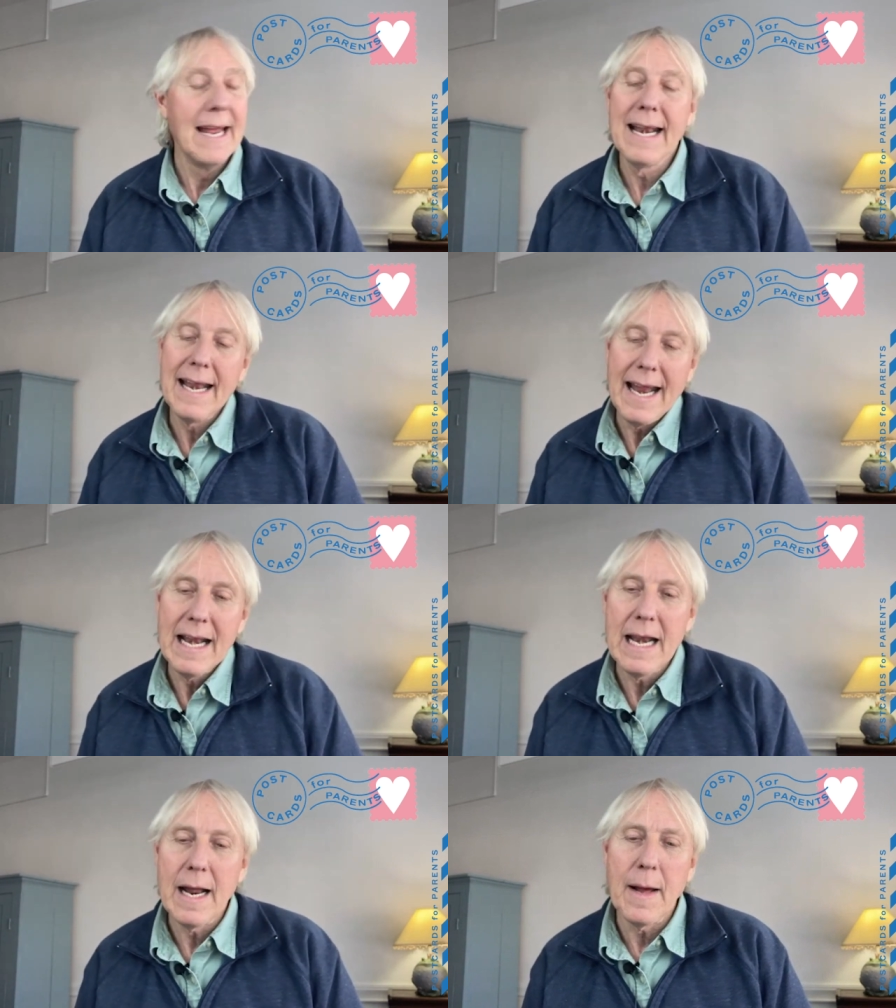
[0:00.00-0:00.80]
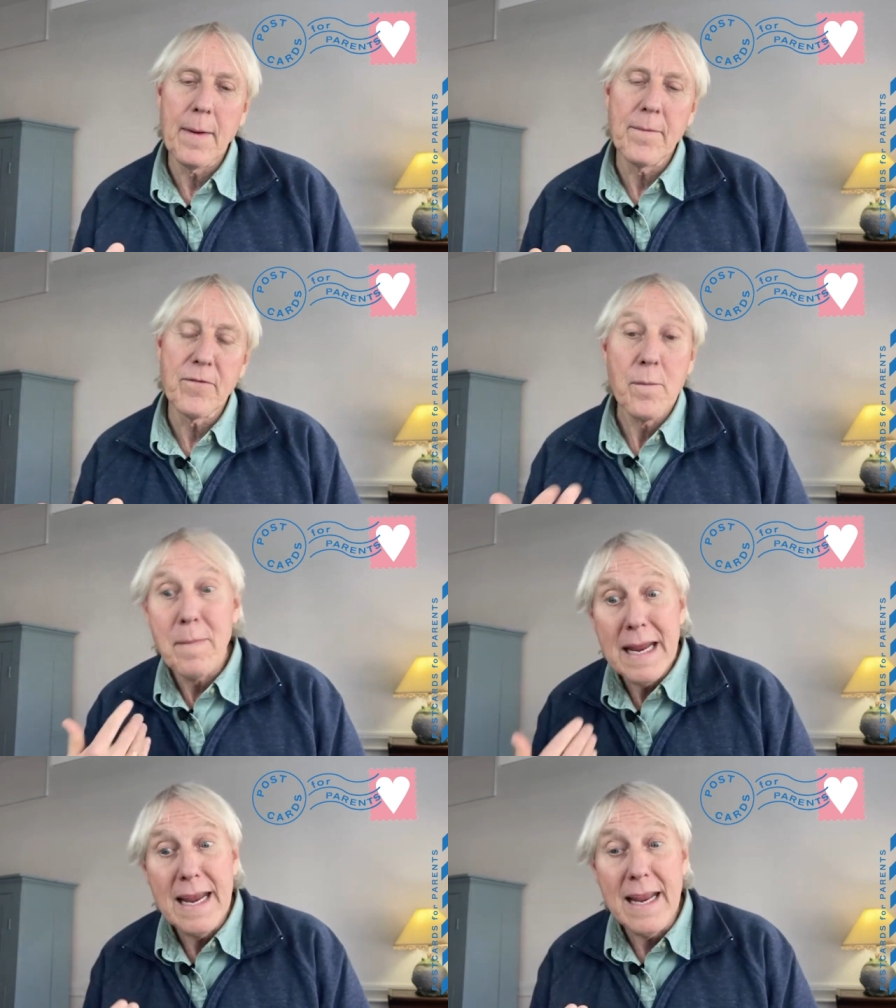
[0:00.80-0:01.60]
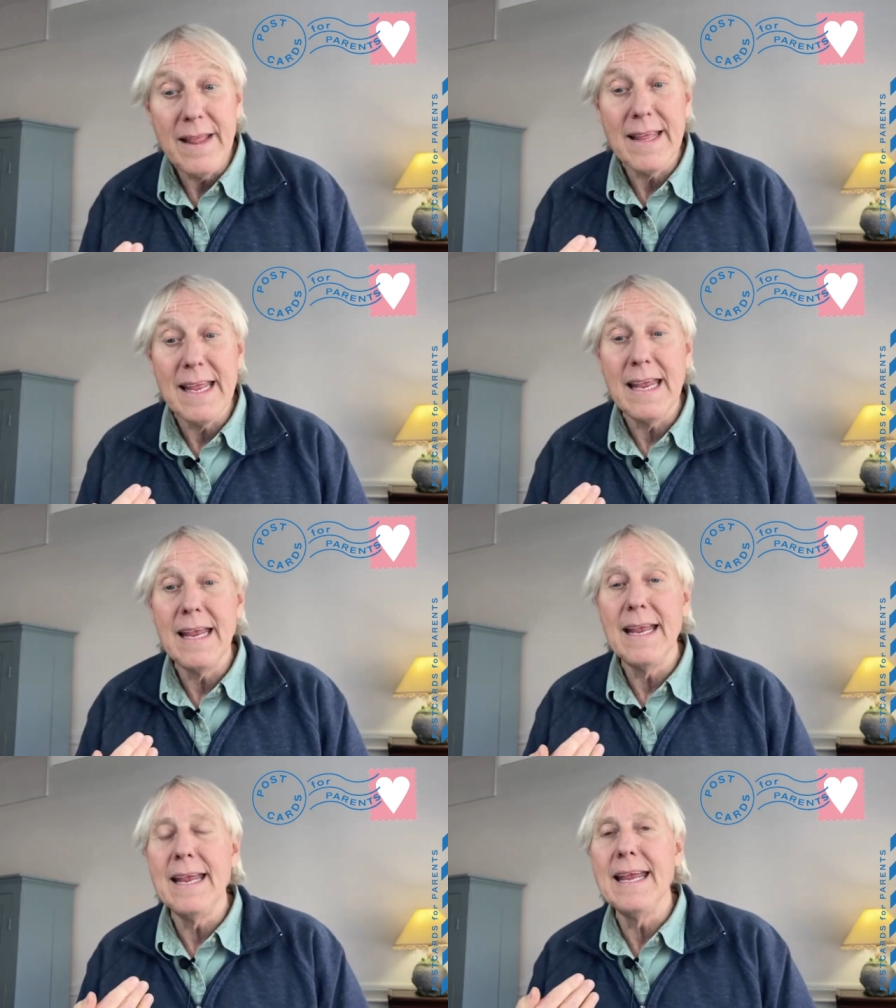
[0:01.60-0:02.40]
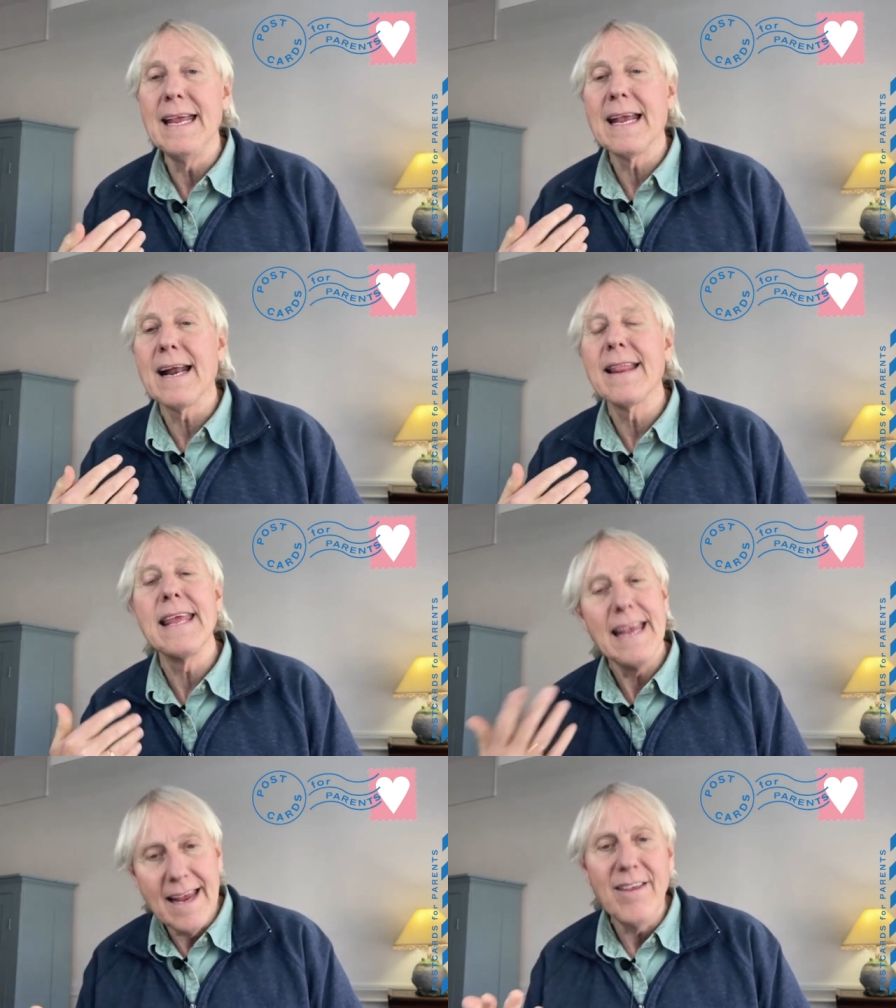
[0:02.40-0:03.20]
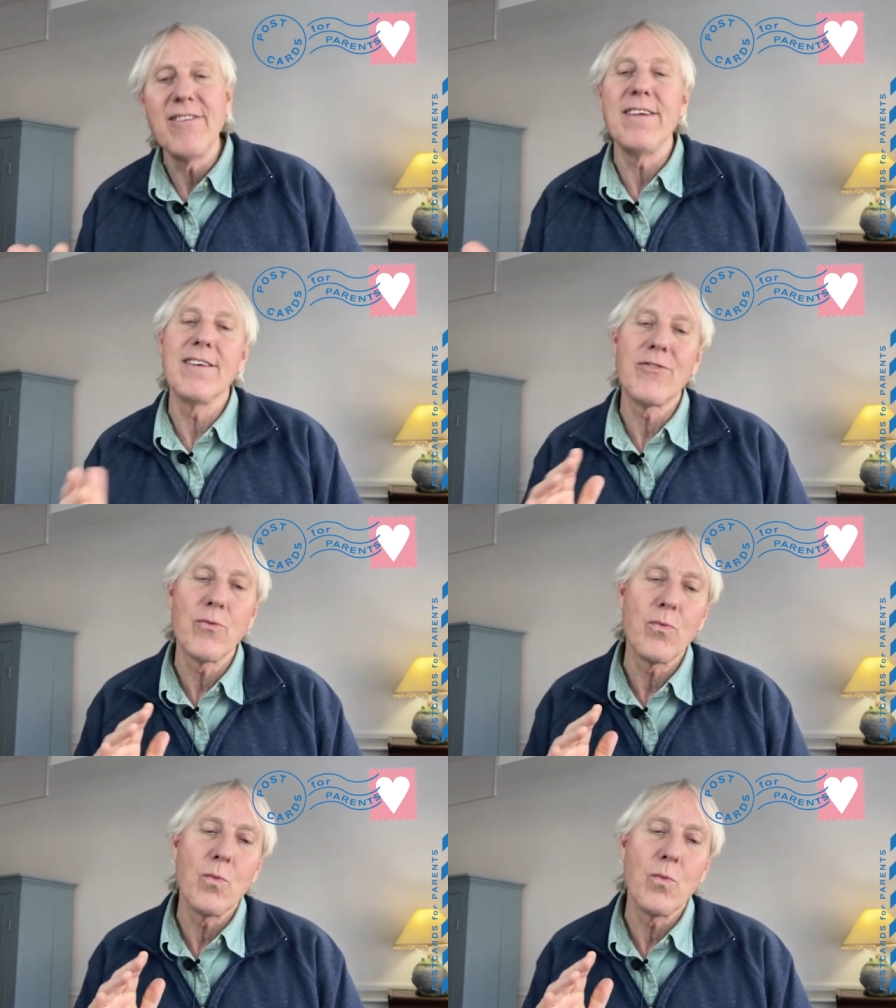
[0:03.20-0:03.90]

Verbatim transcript: And, and for me, the kind of the easiest